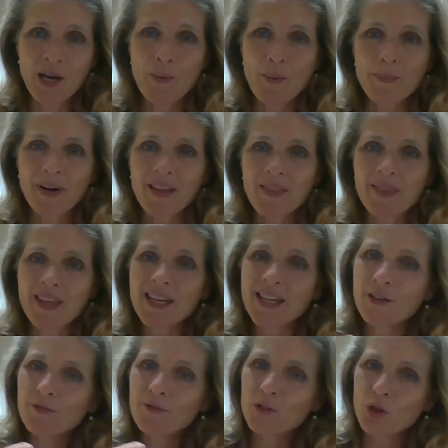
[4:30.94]
But I
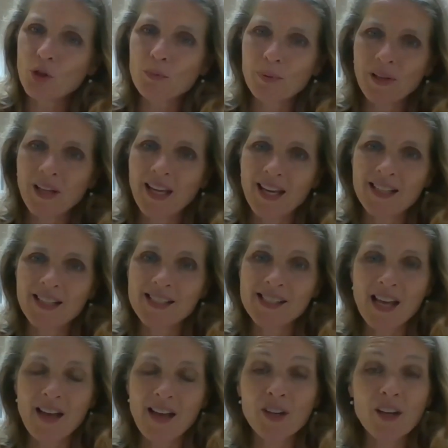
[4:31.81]
think if your plan
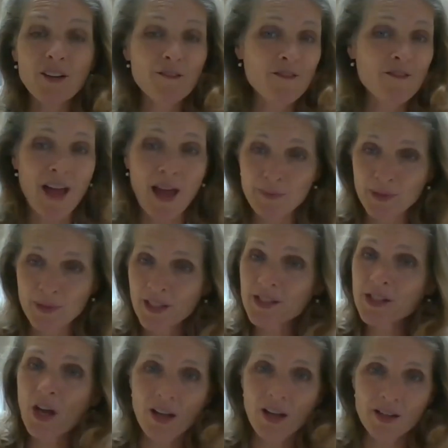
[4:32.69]
is having a
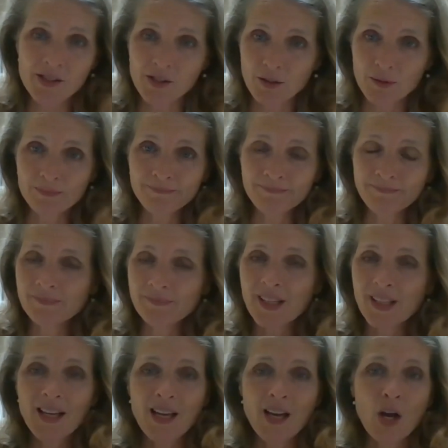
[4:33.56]
fabulous costume,
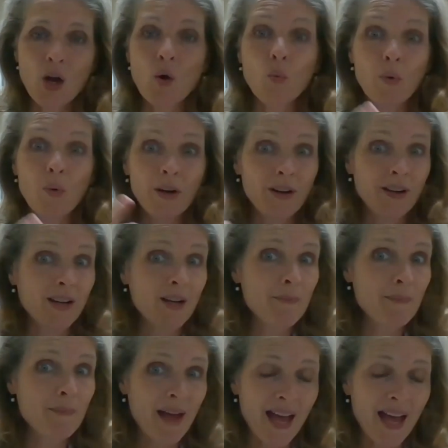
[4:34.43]
wearing a
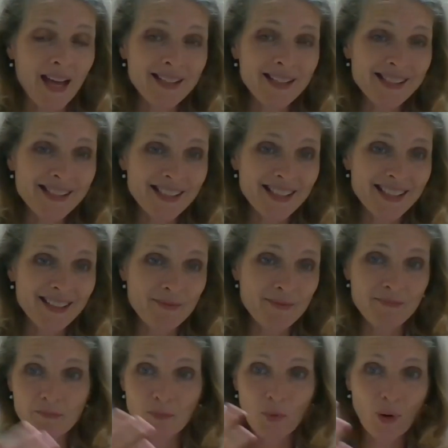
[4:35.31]
mask,
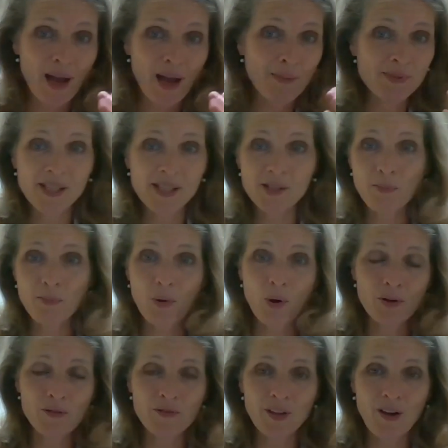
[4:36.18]
perhaps as a
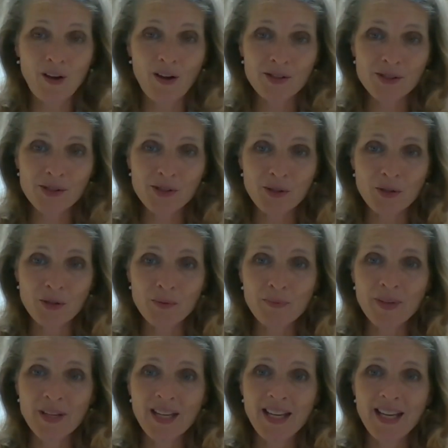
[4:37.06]
part of the
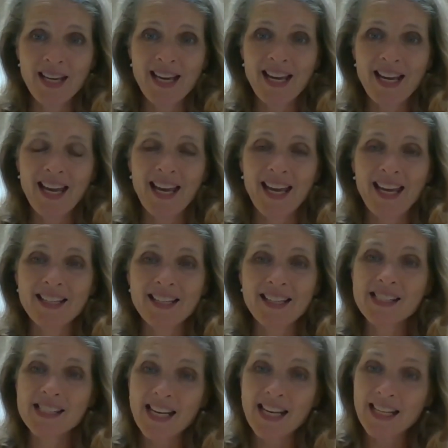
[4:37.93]
costume, and
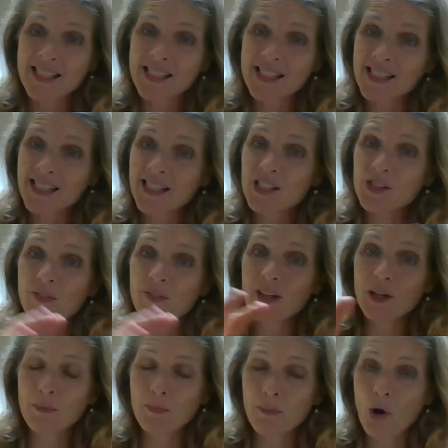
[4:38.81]
staying 6
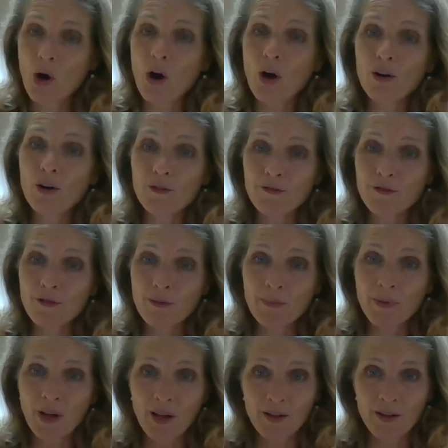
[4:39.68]
feet apart
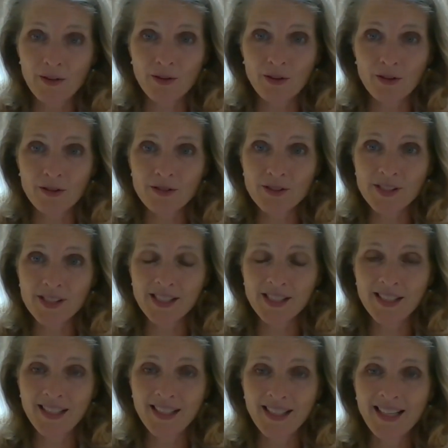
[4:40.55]
from others,
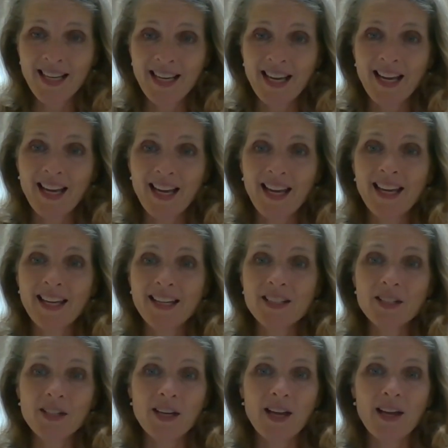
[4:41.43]

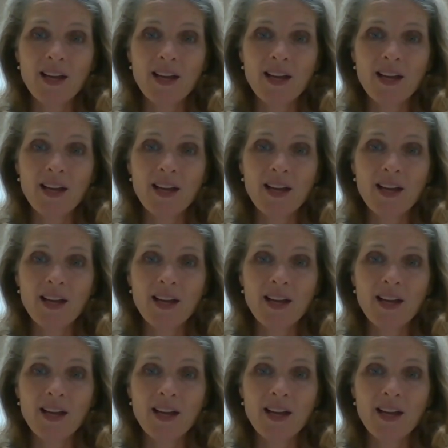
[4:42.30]
and